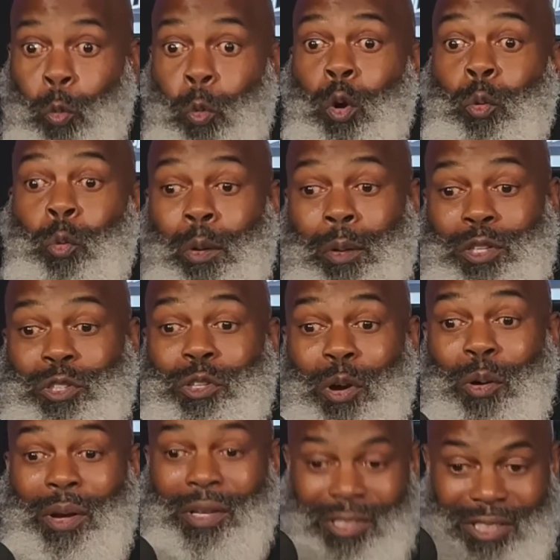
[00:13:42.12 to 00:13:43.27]
was you
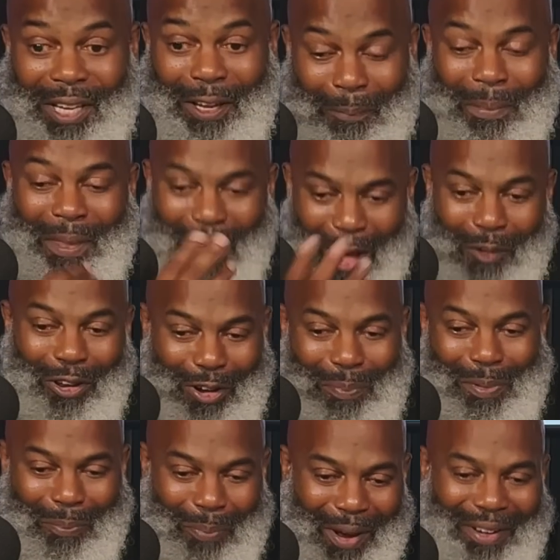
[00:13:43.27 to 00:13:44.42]
going saying, I want to go be
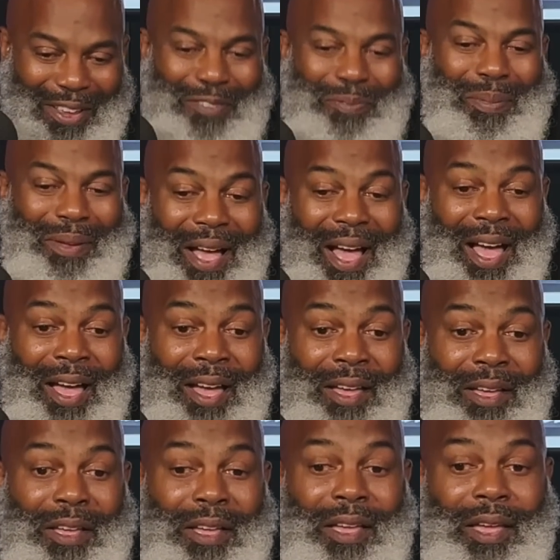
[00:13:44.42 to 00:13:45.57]
part of the FBI
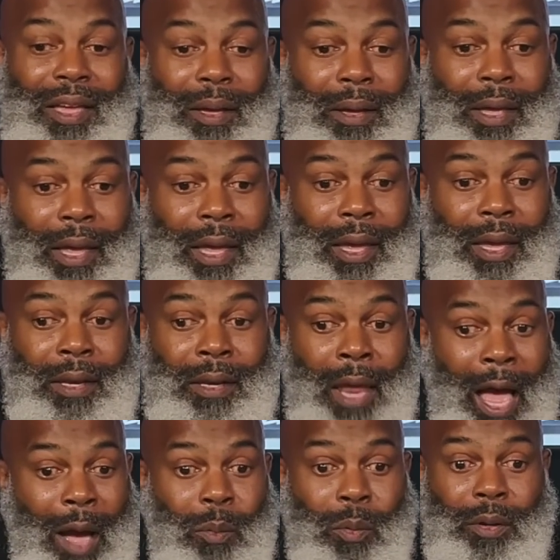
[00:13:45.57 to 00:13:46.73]
and I
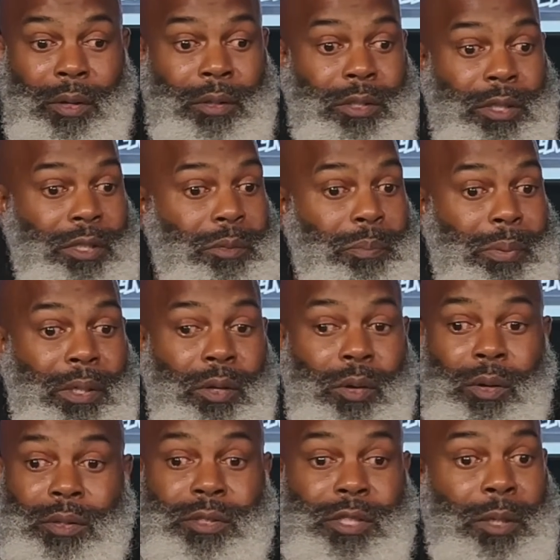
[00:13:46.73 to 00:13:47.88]
want to just be on
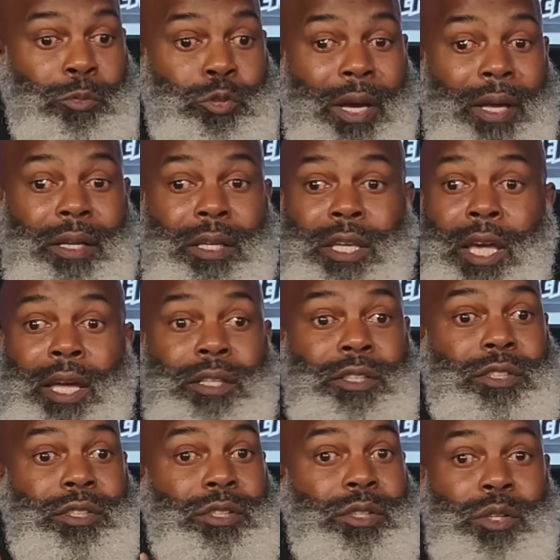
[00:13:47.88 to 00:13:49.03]
some trying to catch